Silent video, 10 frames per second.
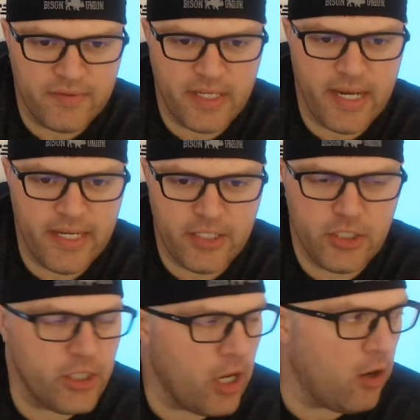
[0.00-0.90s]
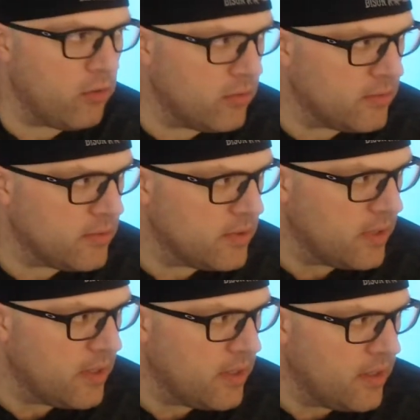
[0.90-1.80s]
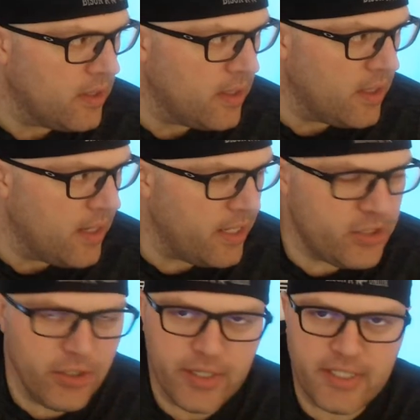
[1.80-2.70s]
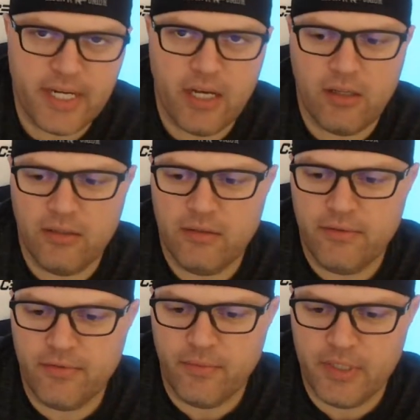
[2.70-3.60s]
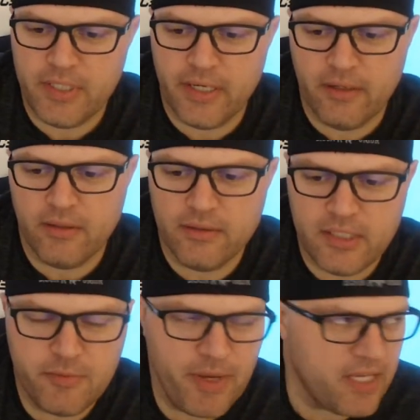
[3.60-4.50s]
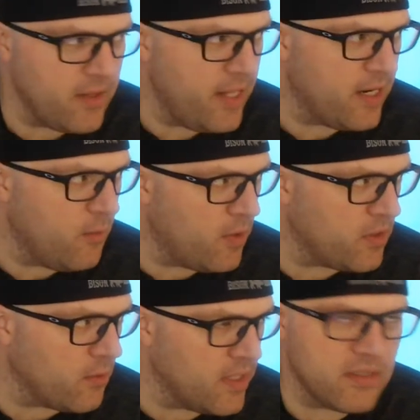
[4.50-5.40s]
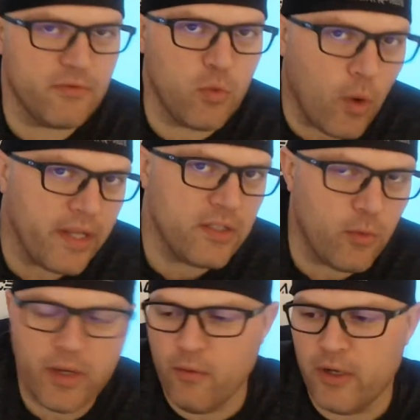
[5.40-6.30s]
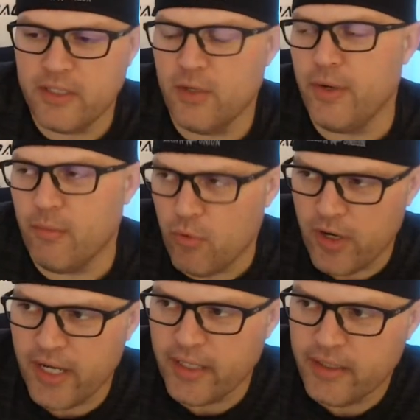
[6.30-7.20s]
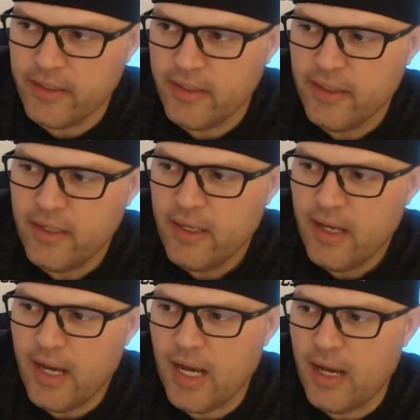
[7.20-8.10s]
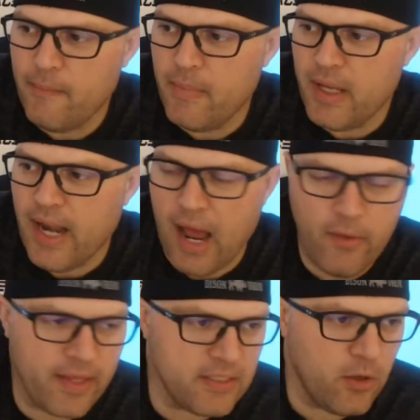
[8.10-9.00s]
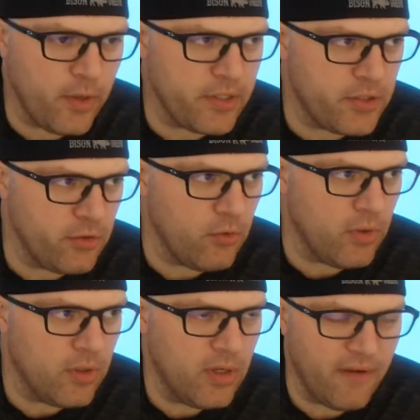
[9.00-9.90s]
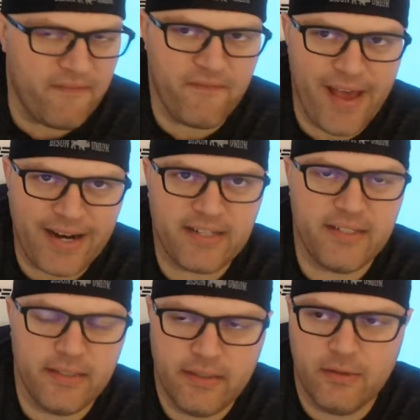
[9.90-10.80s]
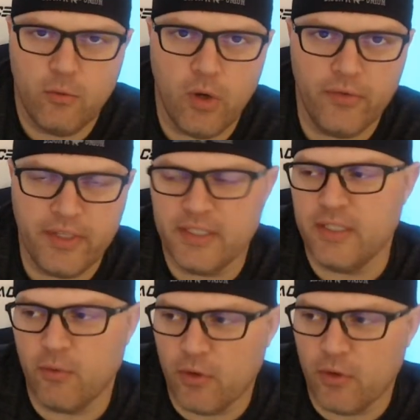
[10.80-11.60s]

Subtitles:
today's show, as you could tell from the title, it's speculating on what the rest of 2021 is going to bring, and how that's going to affect Walt Disney